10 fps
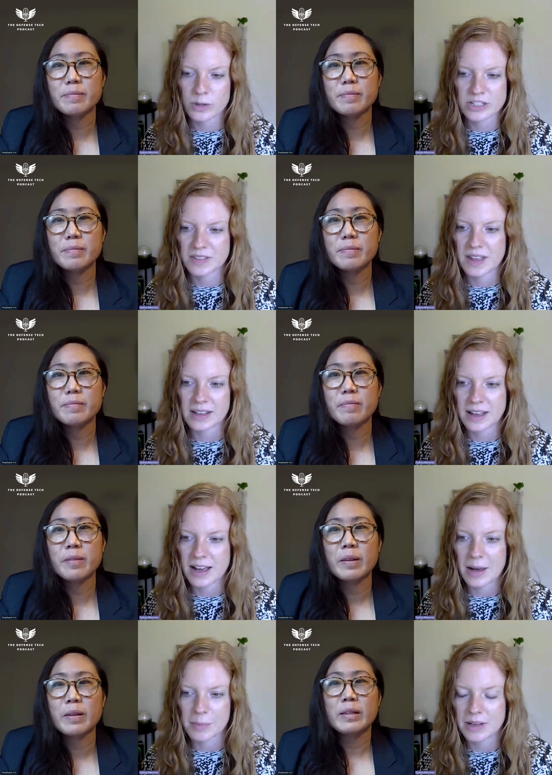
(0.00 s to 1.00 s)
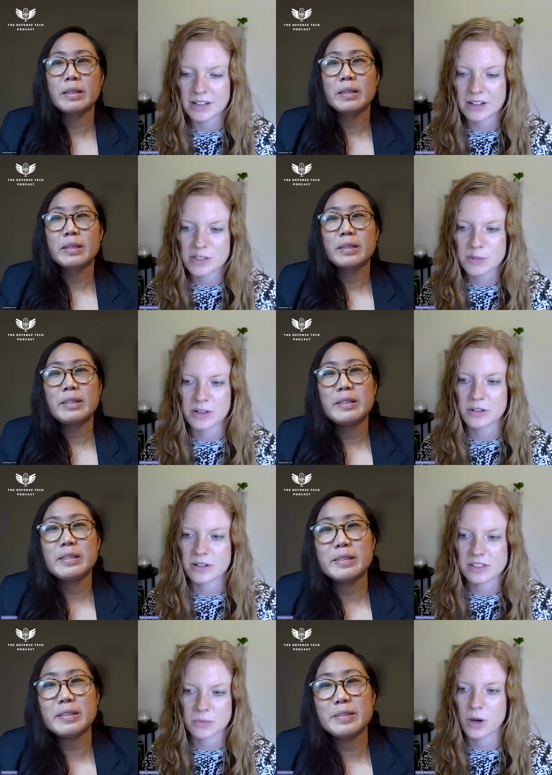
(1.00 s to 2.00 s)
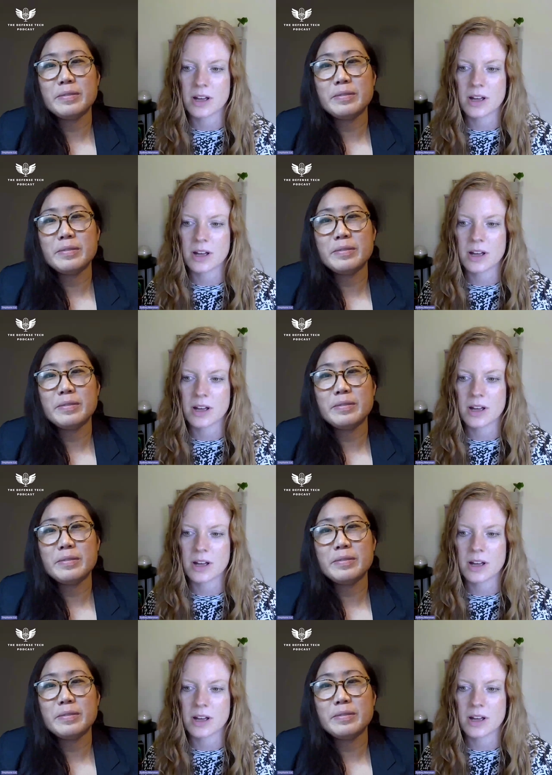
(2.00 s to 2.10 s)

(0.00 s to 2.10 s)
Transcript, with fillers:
Speaker 1: of bridging that gap. Can you explain to us